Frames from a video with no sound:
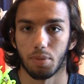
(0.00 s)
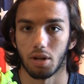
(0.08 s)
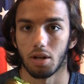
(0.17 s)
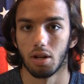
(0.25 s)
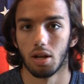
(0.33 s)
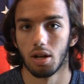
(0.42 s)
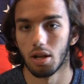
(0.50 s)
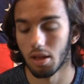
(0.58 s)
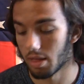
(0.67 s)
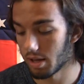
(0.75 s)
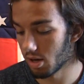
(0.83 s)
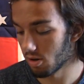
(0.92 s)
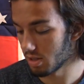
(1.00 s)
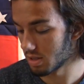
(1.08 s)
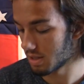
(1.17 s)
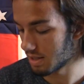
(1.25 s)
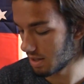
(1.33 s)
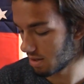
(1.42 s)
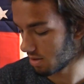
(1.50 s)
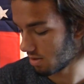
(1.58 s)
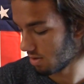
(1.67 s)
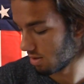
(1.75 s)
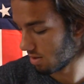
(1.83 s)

but they are on sale